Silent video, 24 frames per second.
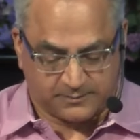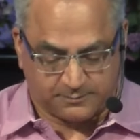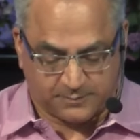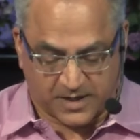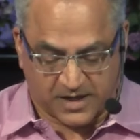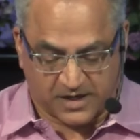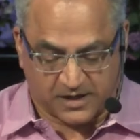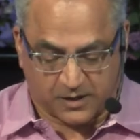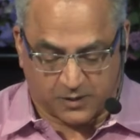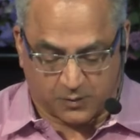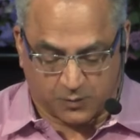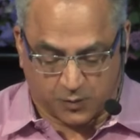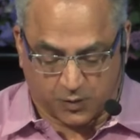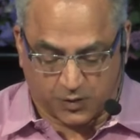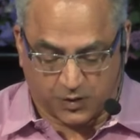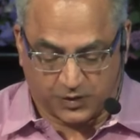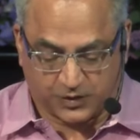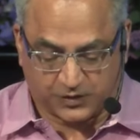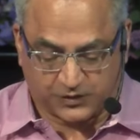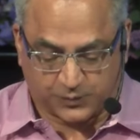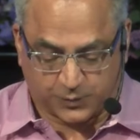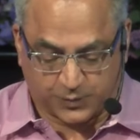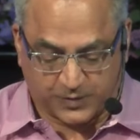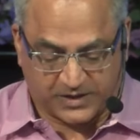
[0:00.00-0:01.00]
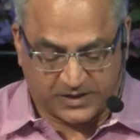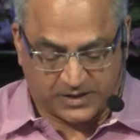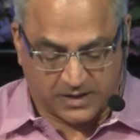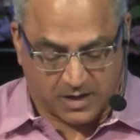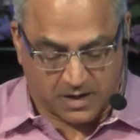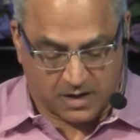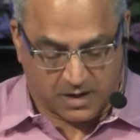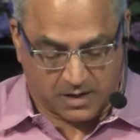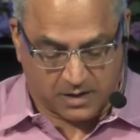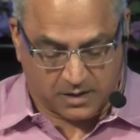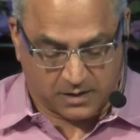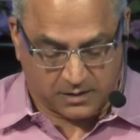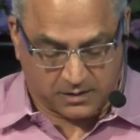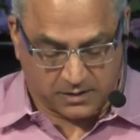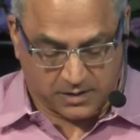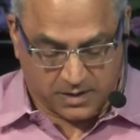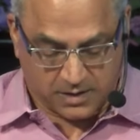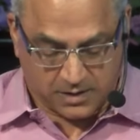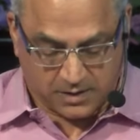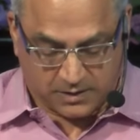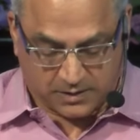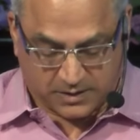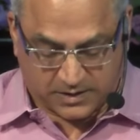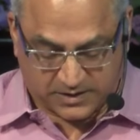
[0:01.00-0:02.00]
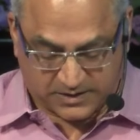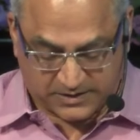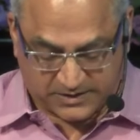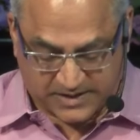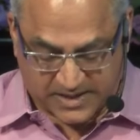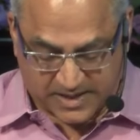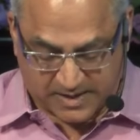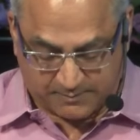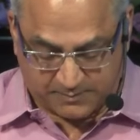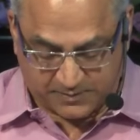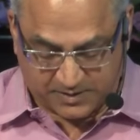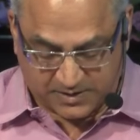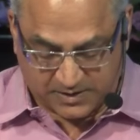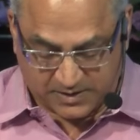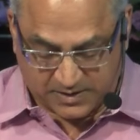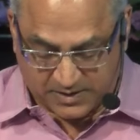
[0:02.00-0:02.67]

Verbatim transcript: By our words, we are condemned.